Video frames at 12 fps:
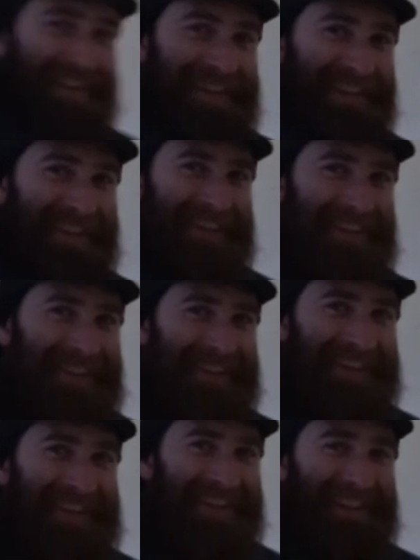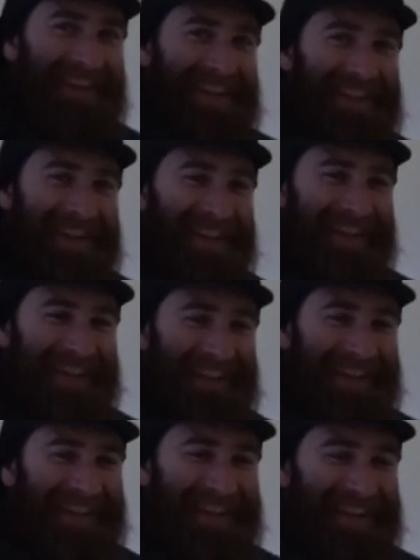him with an axe,
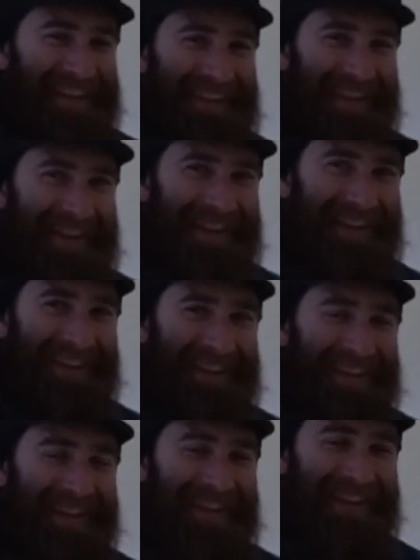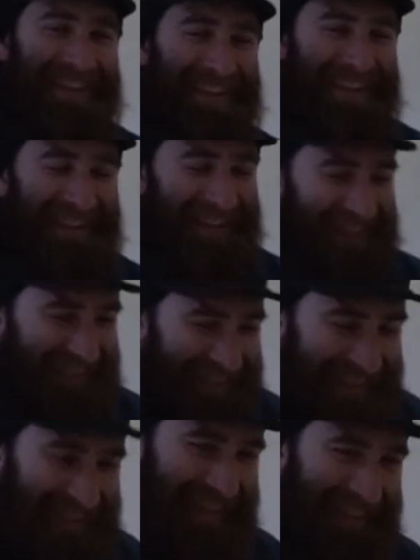you'd say, wow, that's one
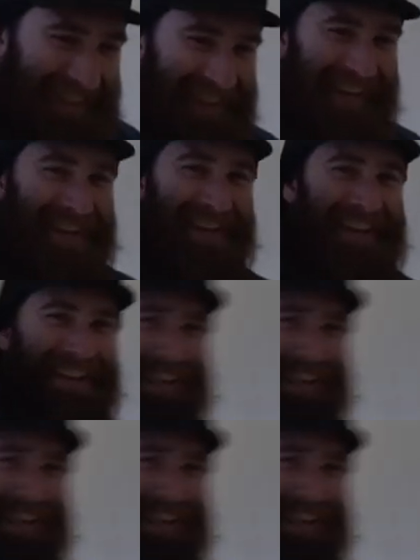sexy guy.